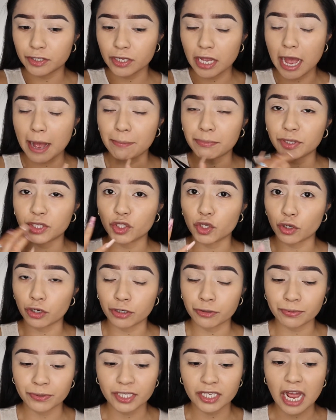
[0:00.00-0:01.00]

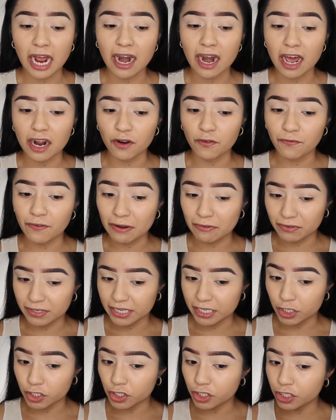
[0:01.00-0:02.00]
absorbs a lot of
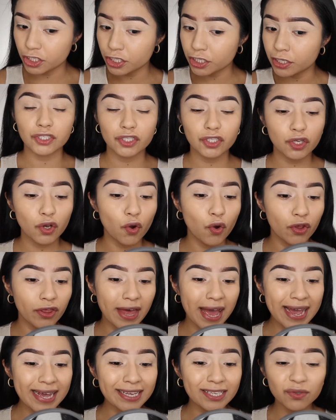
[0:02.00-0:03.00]
foundation. So
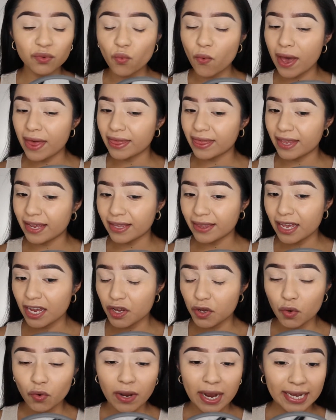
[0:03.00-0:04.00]
that is one thing
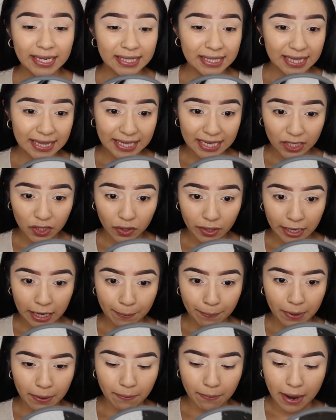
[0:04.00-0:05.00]
that you guys need to
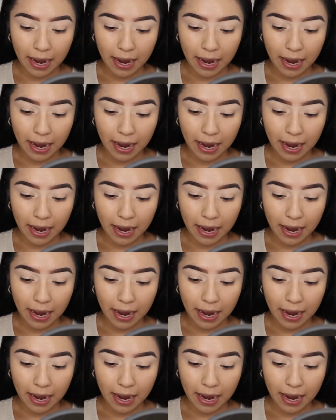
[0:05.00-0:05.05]
keep in